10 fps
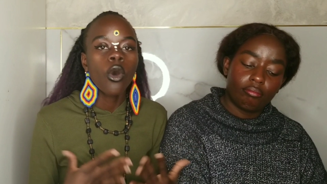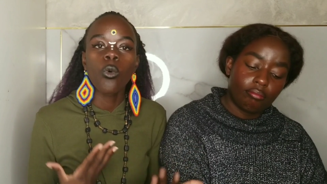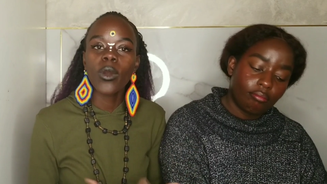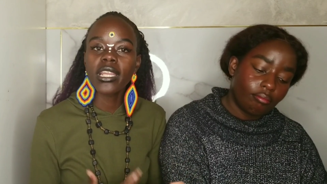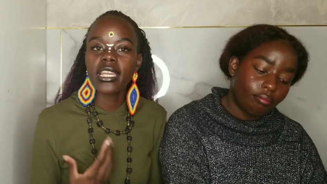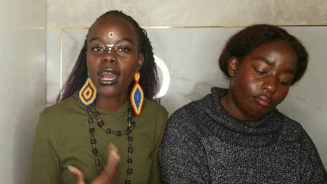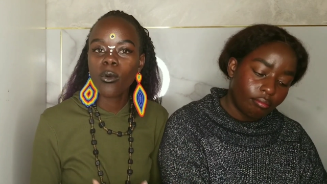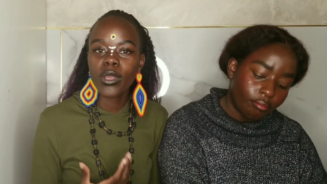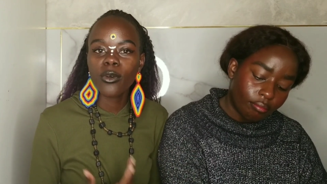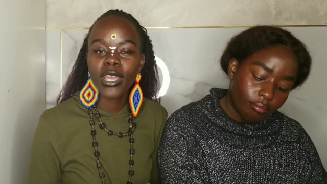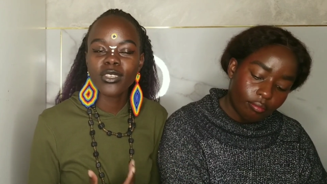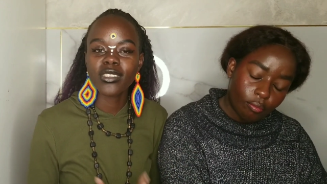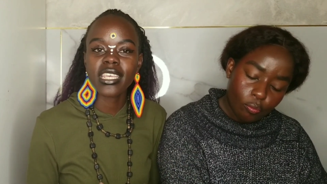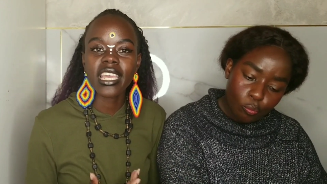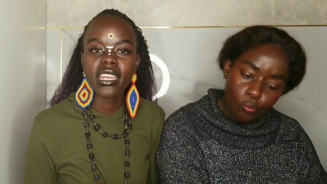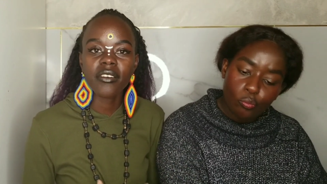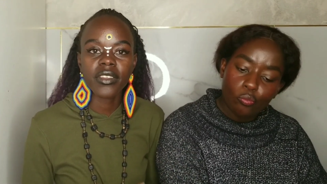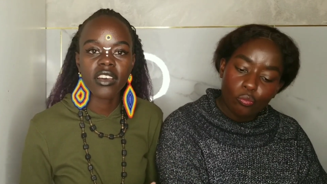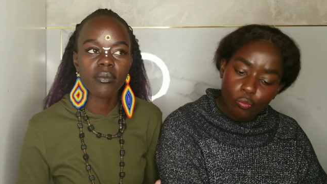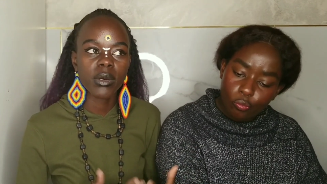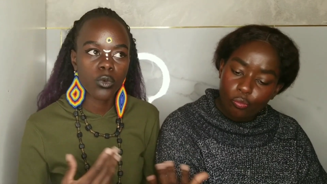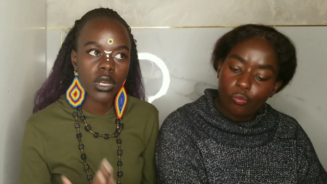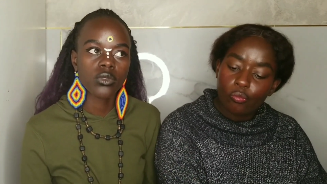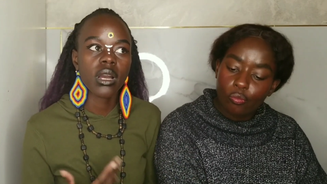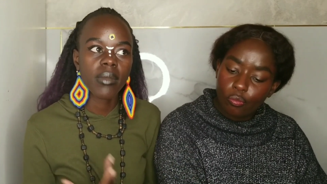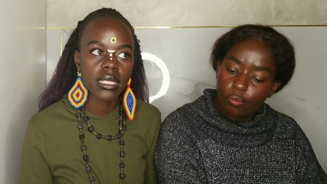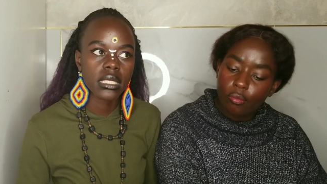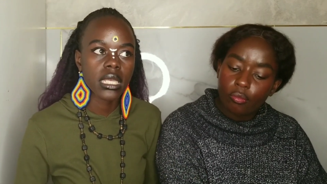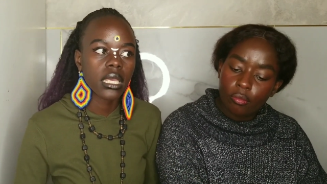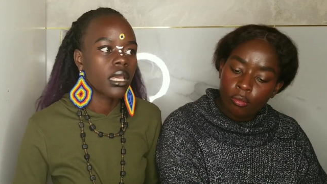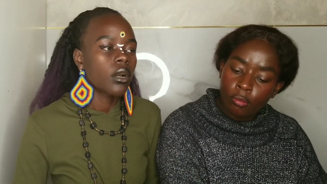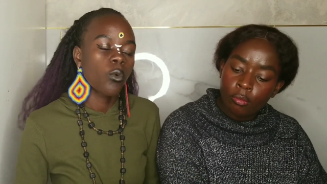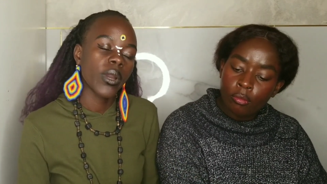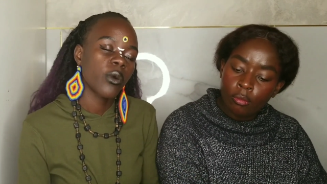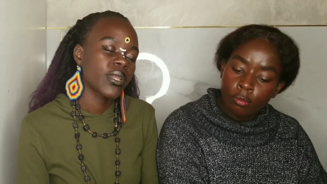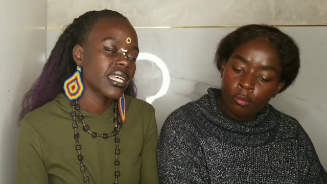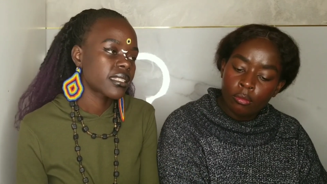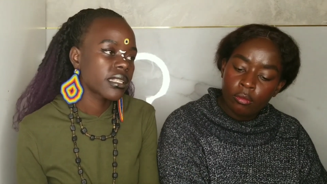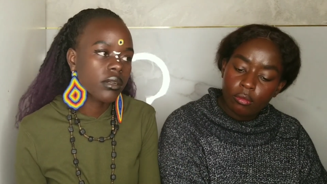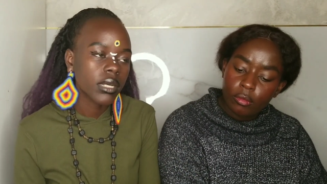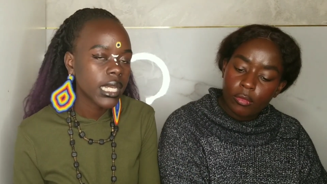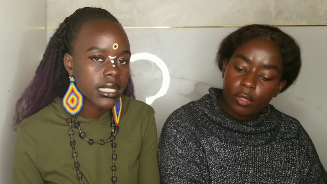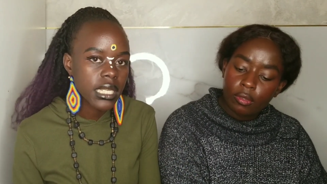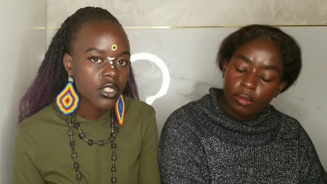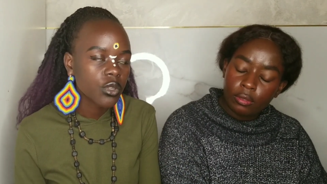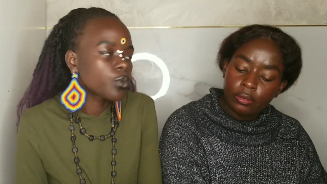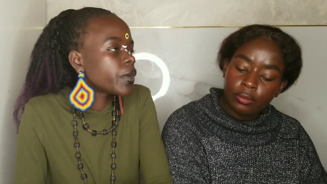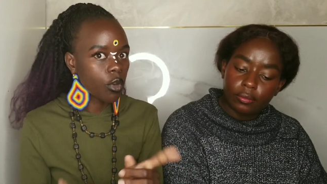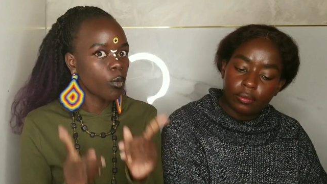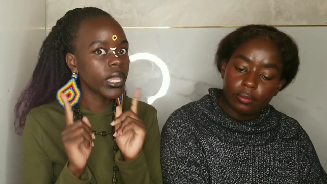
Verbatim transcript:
Speaker 1: When are we going to say enough, enough, but we want to come and say where we are still in colonization? No, we